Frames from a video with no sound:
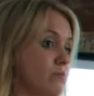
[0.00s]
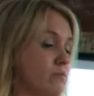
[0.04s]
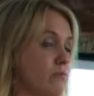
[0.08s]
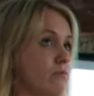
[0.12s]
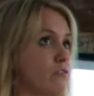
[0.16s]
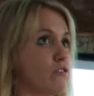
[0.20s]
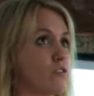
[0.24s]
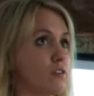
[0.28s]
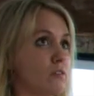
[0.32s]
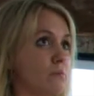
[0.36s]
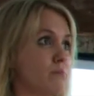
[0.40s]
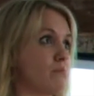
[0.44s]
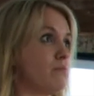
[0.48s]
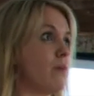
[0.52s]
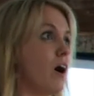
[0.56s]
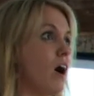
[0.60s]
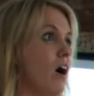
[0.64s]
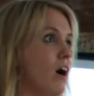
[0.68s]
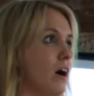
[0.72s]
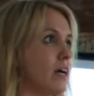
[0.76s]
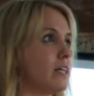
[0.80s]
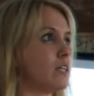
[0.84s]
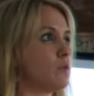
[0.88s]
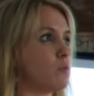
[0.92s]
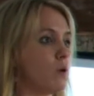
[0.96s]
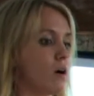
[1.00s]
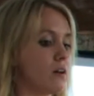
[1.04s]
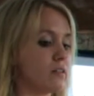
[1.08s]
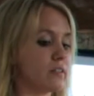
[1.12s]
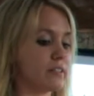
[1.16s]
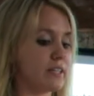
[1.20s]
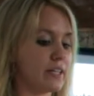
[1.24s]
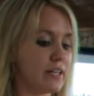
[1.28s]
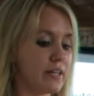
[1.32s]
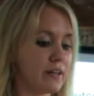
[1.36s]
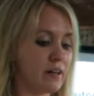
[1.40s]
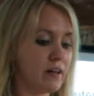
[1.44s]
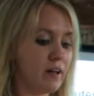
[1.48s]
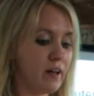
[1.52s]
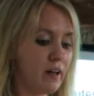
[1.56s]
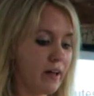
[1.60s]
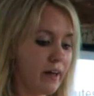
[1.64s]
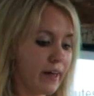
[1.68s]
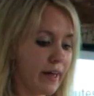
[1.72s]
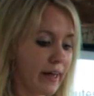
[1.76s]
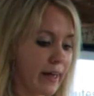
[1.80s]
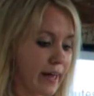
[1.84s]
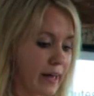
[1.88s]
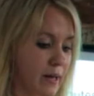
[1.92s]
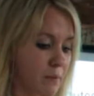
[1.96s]
for high-quality,
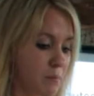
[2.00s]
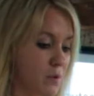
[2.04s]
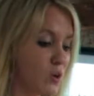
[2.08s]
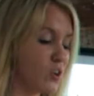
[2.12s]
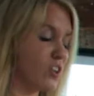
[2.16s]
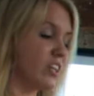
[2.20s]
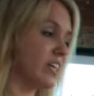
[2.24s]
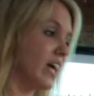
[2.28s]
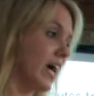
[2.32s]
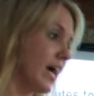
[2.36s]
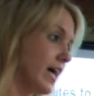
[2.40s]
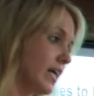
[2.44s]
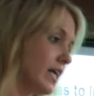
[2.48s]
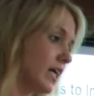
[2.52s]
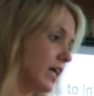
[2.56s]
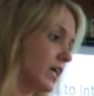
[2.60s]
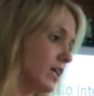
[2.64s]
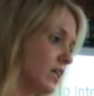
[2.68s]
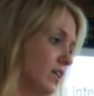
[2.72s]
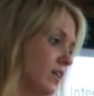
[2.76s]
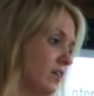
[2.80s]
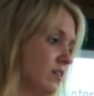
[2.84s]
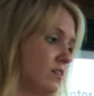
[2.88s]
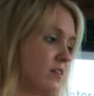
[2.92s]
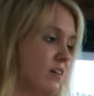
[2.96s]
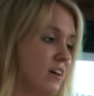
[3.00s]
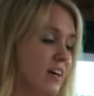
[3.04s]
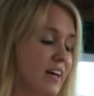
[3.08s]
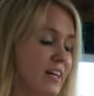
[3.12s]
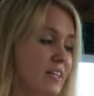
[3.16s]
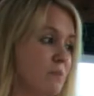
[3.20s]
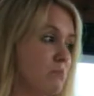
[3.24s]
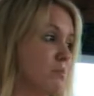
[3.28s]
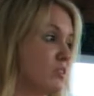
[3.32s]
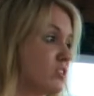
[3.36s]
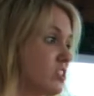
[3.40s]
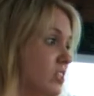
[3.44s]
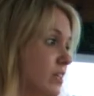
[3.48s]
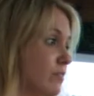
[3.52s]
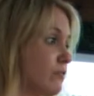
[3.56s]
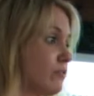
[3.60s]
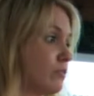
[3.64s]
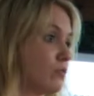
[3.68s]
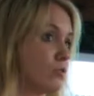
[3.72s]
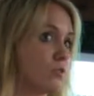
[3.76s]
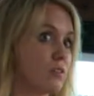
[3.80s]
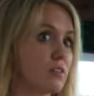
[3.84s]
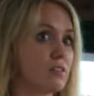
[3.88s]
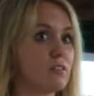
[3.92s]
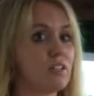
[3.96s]
organic, and
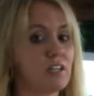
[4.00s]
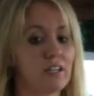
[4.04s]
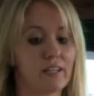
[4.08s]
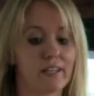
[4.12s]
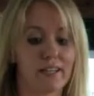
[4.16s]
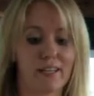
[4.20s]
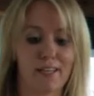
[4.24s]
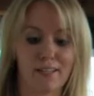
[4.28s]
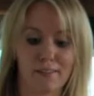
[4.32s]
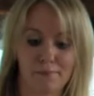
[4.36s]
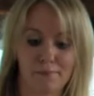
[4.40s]
multifloral honey.